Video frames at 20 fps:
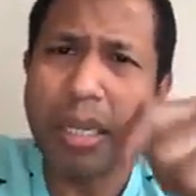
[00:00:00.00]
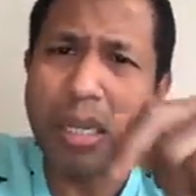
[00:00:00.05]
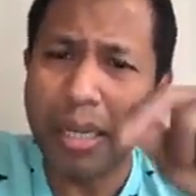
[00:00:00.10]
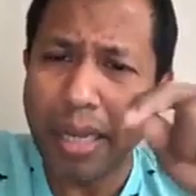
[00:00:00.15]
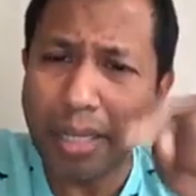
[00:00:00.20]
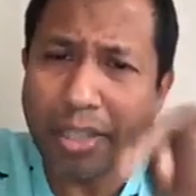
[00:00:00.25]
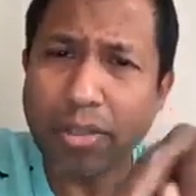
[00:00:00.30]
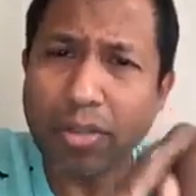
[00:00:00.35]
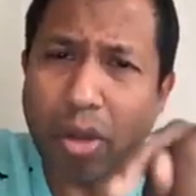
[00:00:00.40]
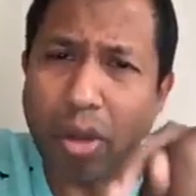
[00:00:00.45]

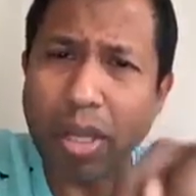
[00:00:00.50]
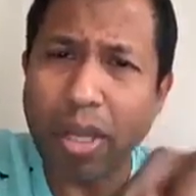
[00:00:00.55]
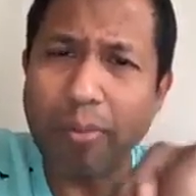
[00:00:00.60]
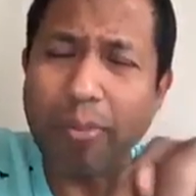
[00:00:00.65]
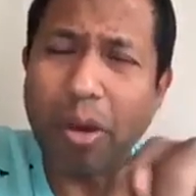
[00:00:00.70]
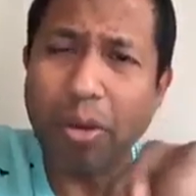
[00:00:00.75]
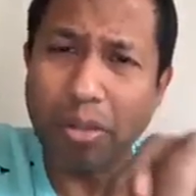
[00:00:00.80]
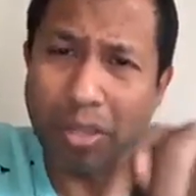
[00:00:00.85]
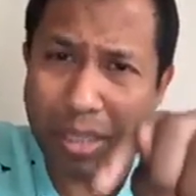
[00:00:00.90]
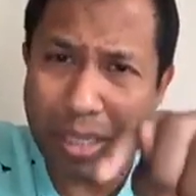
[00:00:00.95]
Let's talk
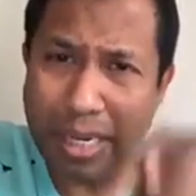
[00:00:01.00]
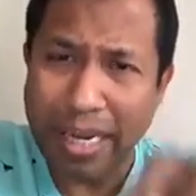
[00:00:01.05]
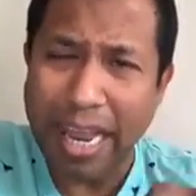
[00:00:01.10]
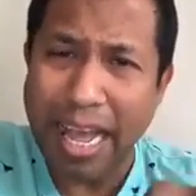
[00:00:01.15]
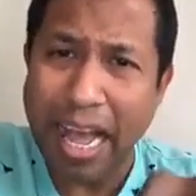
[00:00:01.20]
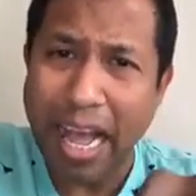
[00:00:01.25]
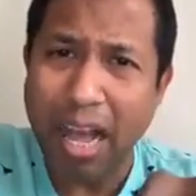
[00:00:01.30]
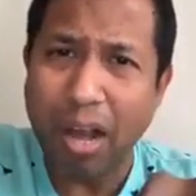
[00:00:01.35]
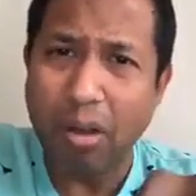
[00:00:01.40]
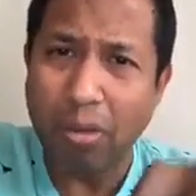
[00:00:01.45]
about
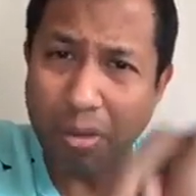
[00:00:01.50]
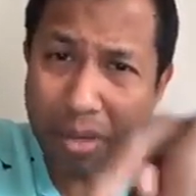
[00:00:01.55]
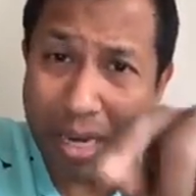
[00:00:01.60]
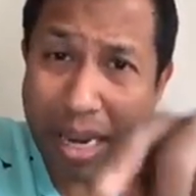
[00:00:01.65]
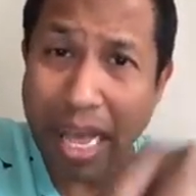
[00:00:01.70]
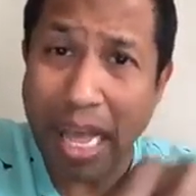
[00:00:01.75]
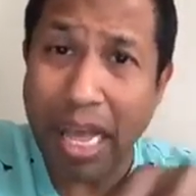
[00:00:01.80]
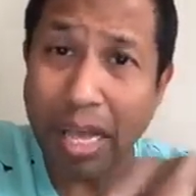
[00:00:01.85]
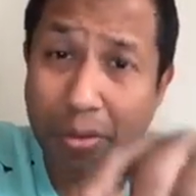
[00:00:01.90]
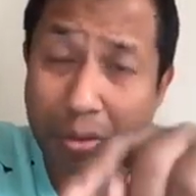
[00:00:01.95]

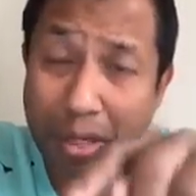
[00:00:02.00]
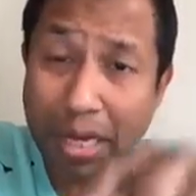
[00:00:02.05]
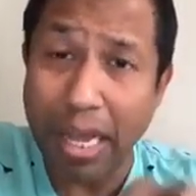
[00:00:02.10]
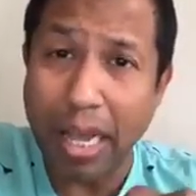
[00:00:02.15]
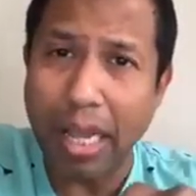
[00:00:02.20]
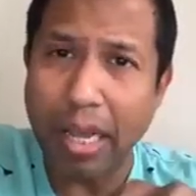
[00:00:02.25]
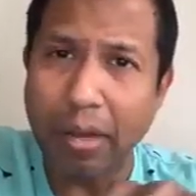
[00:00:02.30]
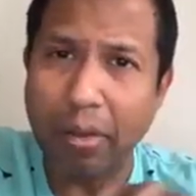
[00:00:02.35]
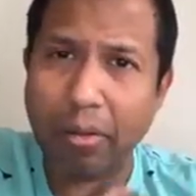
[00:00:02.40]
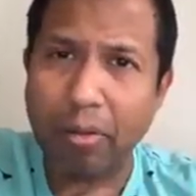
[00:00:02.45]

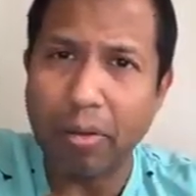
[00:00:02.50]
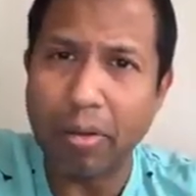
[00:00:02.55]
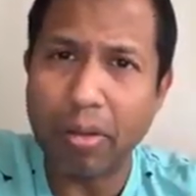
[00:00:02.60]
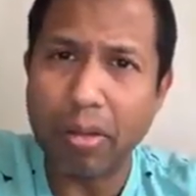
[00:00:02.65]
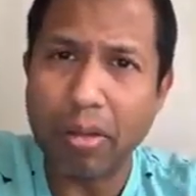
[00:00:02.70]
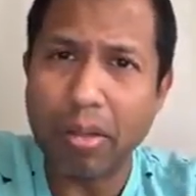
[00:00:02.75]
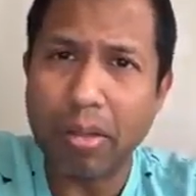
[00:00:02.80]
now.